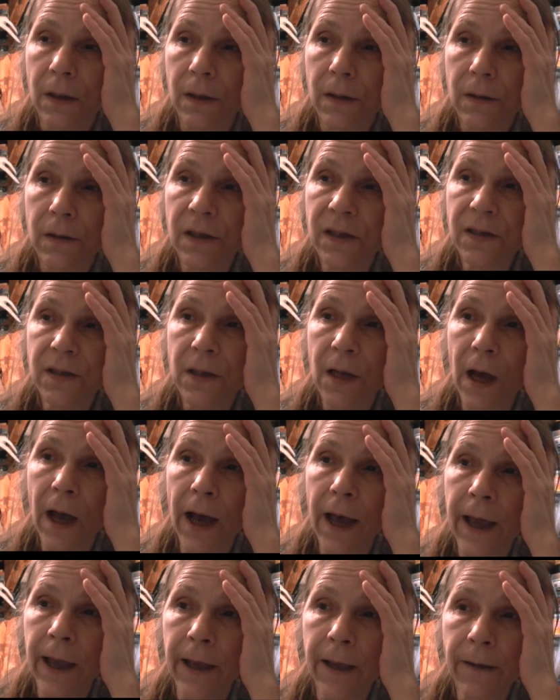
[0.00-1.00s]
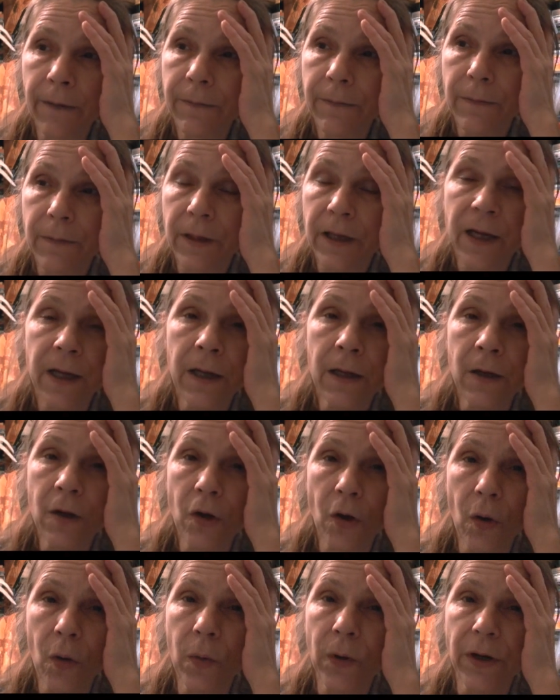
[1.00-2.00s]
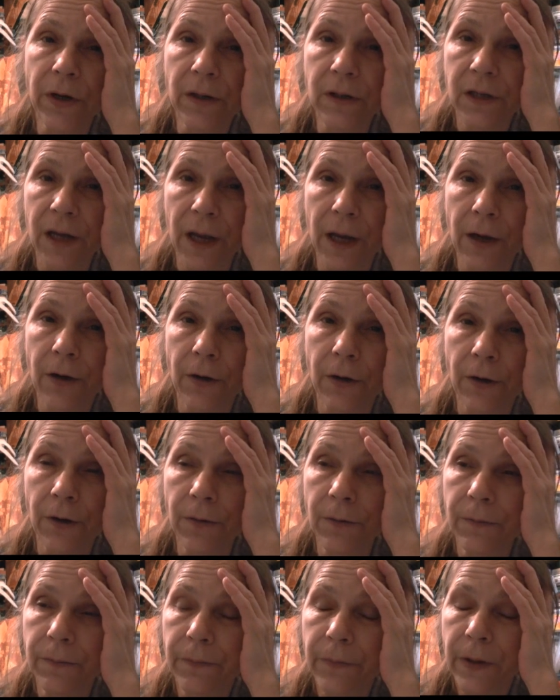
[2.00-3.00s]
This guy, he didn't know where to take her.